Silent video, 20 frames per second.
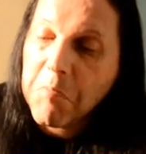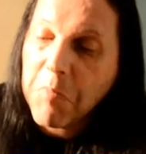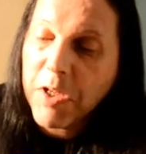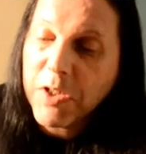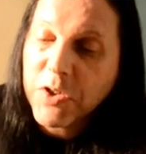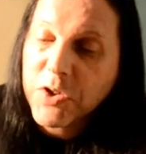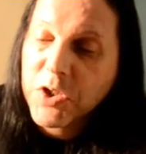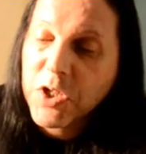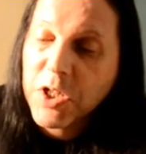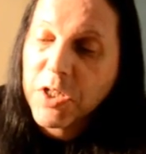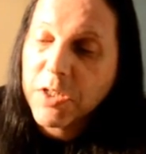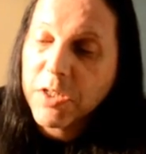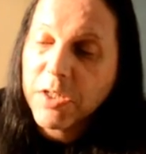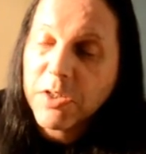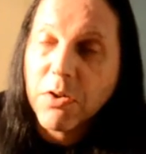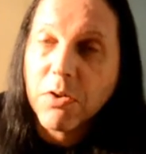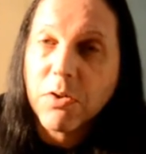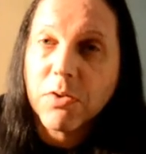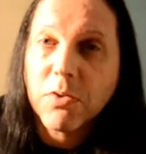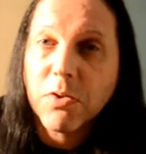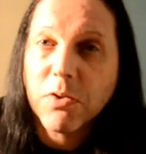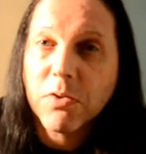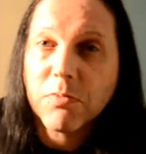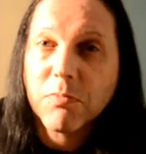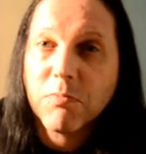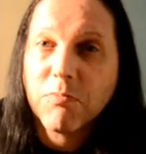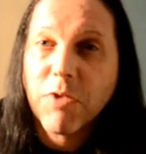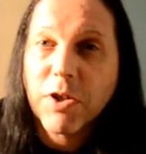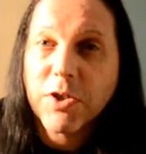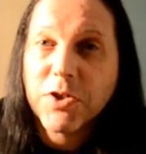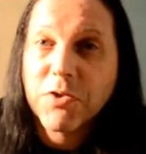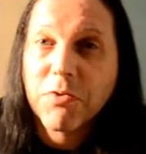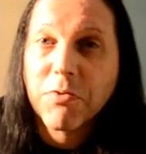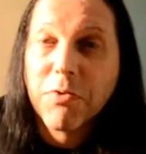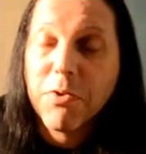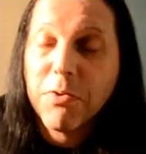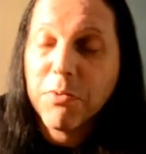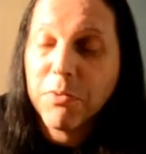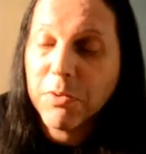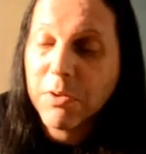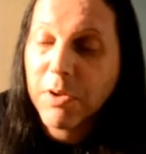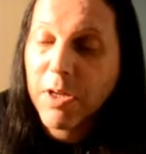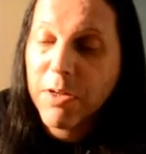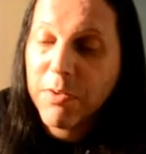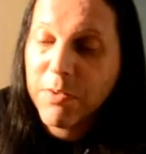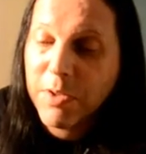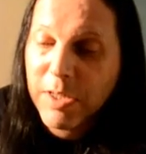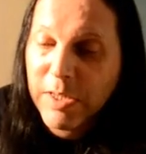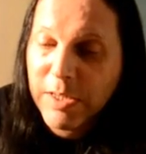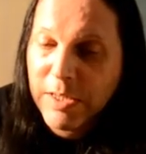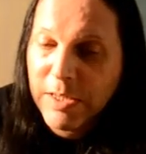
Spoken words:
it's certainly not rushed through, although